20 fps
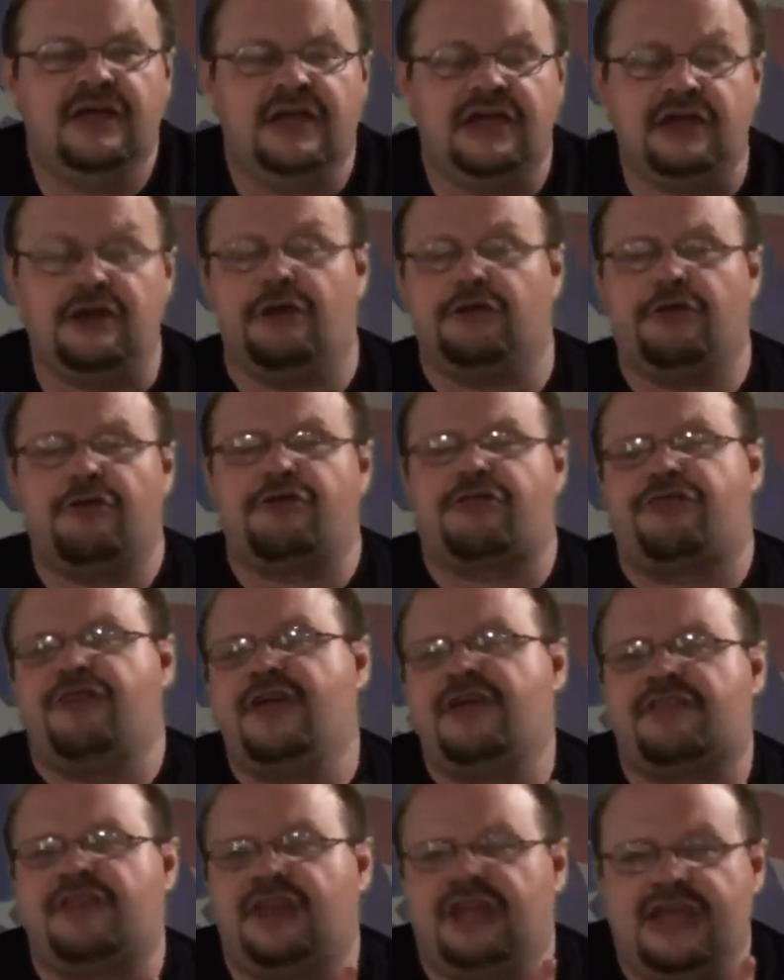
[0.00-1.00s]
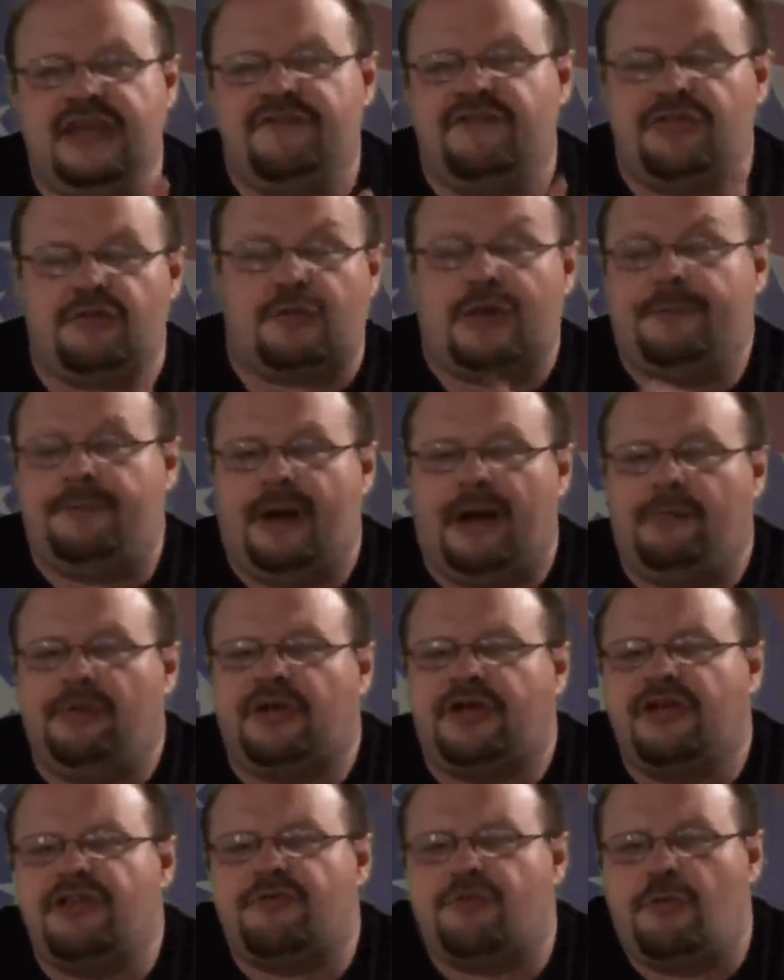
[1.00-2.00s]
You know, those things that even the
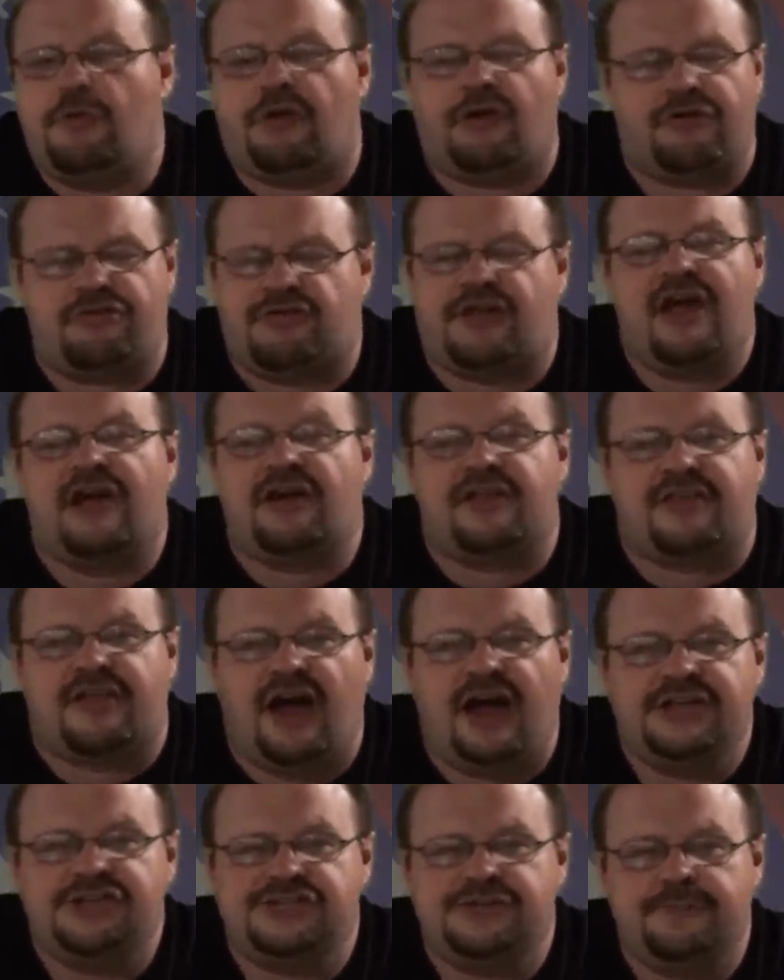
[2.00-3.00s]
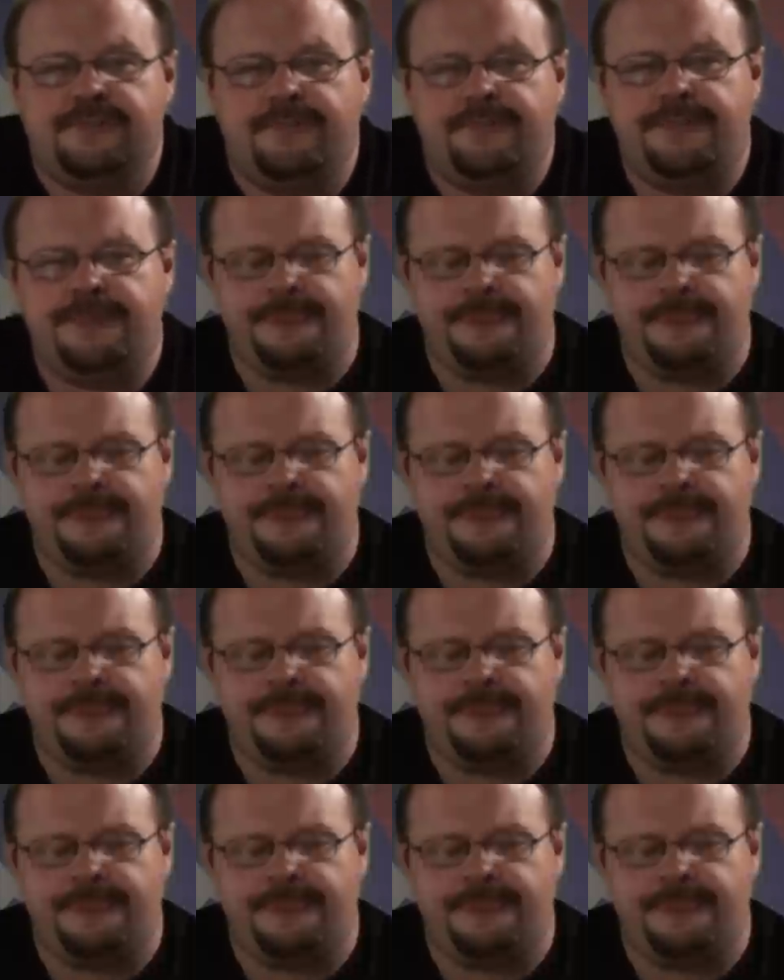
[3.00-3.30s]
Republicans are scared to touch.